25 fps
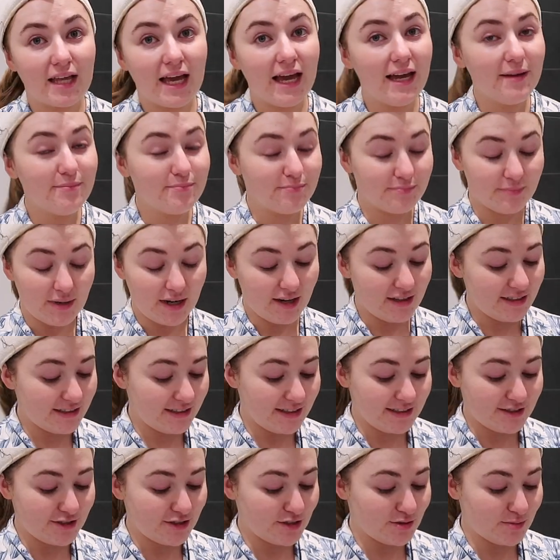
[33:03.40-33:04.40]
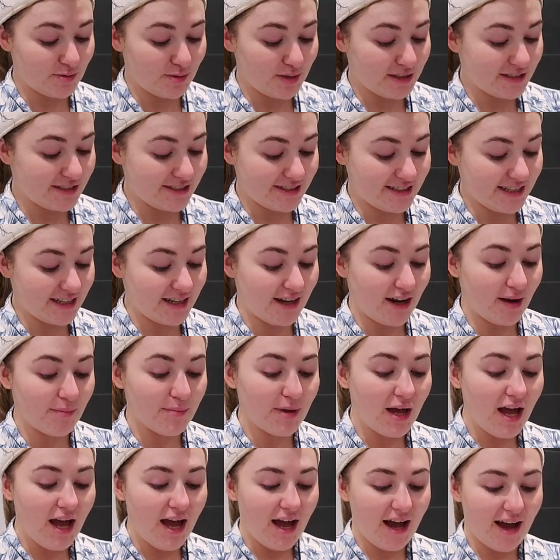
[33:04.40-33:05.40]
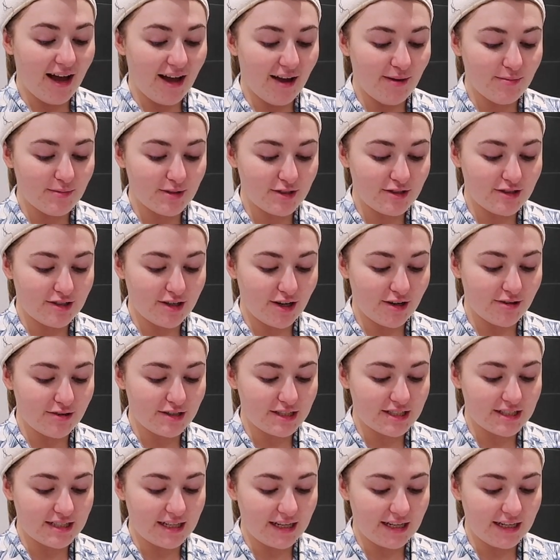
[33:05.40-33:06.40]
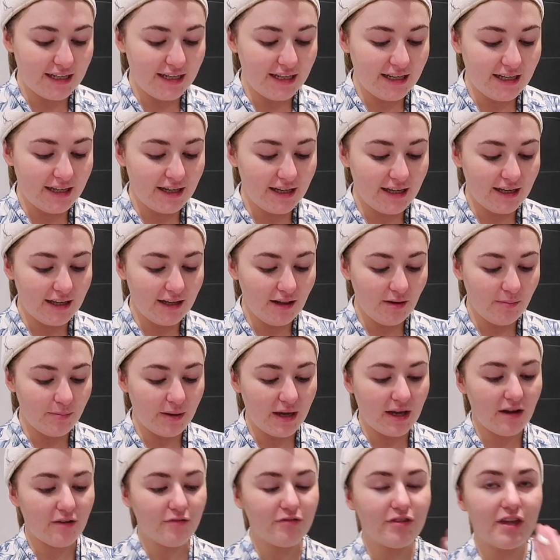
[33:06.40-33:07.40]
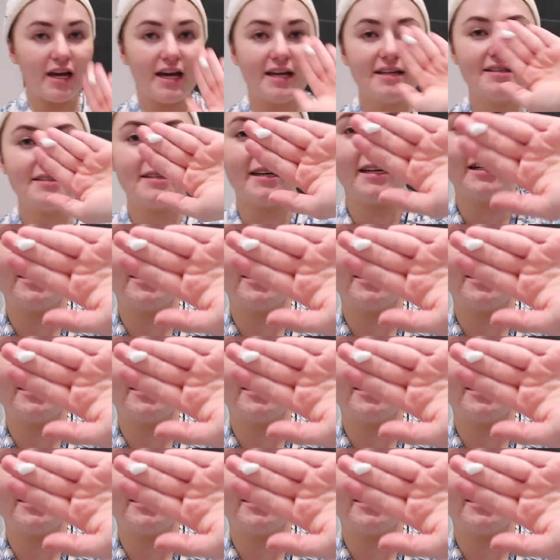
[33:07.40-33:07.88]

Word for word: okay apparently that's just one I stick up um, so just a little bit of this